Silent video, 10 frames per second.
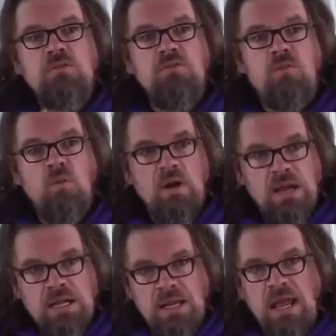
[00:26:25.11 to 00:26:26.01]
for
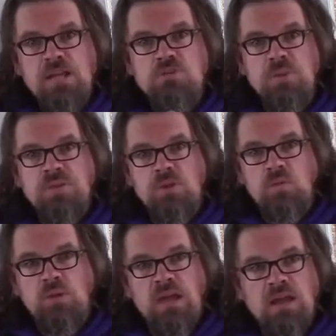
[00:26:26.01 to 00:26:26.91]
engagement that you
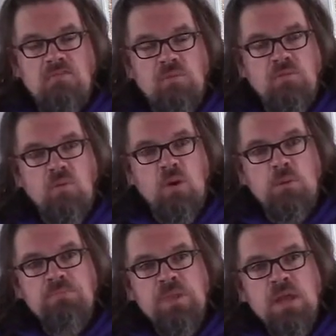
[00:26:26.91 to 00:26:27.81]
wouldn't have before.